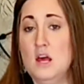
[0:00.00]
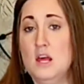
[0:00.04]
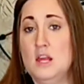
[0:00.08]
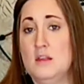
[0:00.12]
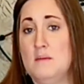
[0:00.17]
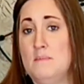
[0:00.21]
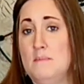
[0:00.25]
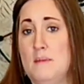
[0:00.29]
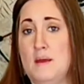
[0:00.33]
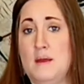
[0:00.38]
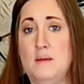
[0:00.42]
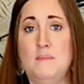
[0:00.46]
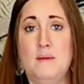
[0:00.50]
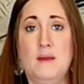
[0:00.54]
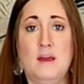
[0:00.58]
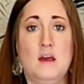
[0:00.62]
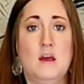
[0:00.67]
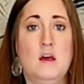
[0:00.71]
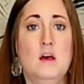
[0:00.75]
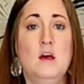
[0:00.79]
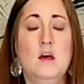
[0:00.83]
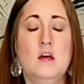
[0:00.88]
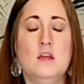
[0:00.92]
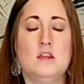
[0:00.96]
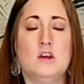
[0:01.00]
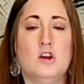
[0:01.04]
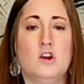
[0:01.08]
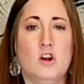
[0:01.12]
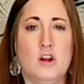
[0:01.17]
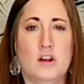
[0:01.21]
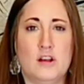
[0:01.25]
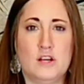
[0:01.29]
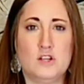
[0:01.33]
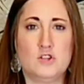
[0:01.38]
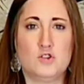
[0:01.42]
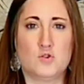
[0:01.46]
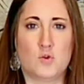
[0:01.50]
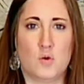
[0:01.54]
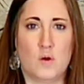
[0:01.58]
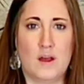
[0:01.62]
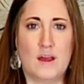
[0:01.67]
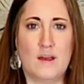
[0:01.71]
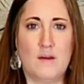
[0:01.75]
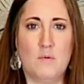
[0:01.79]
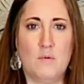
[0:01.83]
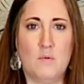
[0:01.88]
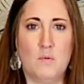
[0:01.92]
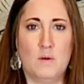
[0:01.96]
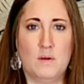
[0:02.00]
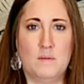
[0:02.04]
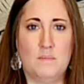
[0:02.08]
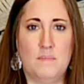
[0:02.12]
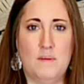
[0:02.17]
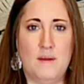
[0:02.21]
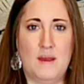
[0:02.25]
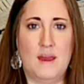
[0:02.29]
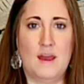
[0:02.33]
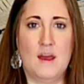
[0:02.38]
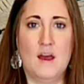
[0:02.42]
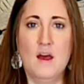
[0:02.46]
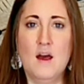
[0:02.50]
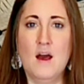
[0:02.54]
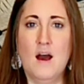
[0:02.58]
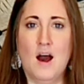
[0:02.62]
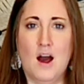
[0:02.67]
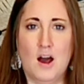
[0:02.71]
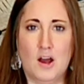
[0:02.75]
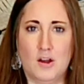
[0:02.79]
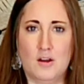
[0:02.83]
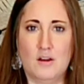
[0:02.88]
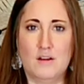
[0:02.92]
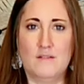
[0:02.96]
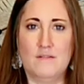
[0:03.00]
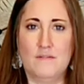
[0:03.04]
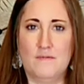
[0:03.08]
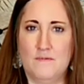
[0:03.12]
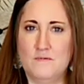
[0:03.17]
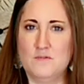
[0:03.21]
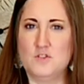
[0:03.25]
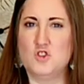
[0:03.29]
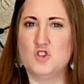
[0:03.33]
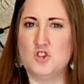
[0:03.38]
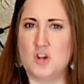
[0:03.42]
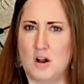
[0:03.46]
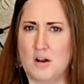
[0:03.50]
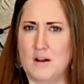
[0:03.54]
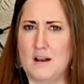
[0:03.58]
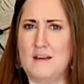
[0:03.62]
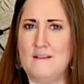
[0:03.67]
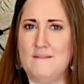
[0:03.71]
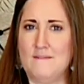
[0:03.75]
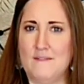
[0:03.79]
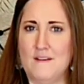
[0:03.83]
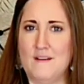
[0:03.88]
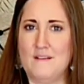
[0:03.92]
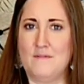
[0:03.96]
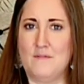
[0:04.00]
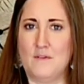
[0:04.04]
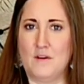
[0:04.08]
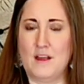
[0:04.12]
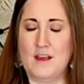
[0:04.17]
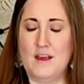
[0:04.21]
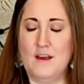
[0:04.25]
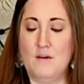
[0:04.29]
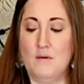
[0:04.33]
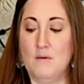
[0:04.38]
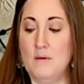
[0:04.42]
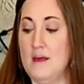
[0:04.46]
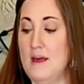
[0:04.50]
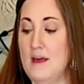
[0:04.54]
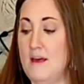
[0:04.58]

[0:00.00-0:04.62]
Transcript: Then maybe the Cricut Joy would be a good starting fit for you.